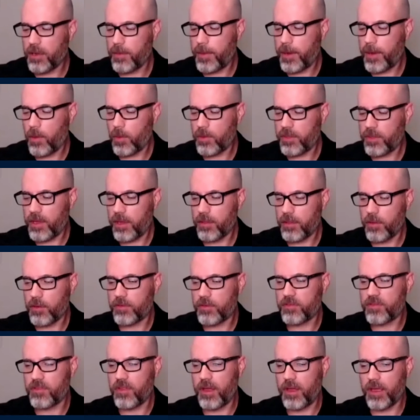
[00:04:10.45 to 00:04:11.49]
about what that
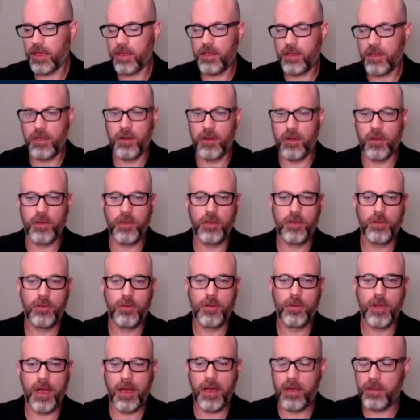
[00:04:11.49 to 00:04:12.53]
looks like, you
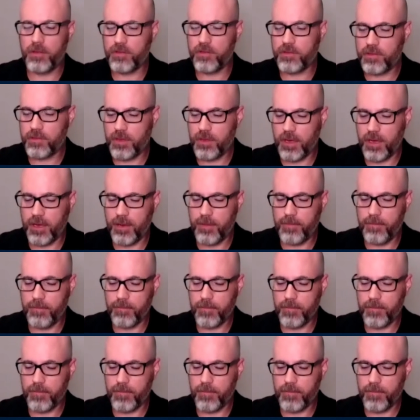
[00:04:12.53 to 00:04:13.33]
guys, I